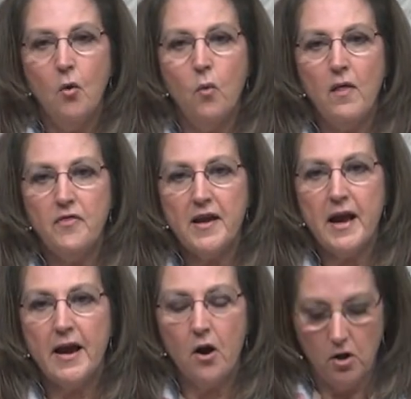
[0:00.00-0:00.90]
One thing
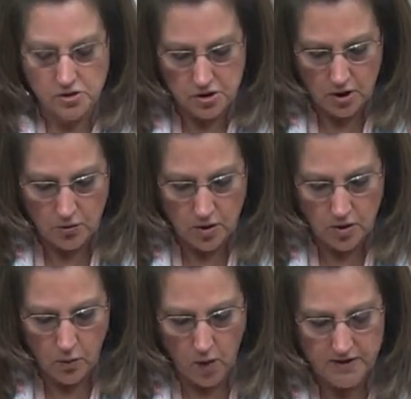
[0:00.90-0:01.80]
I also
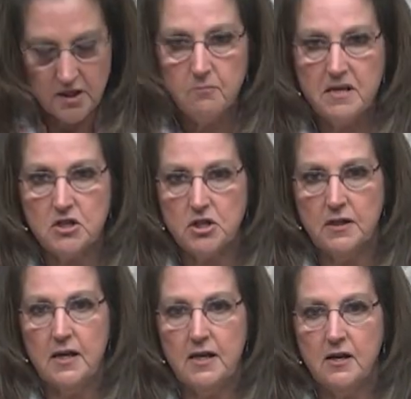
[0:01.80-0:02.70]
want to mention
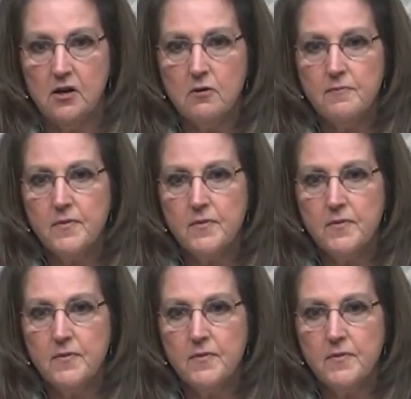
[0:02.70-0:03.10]
here,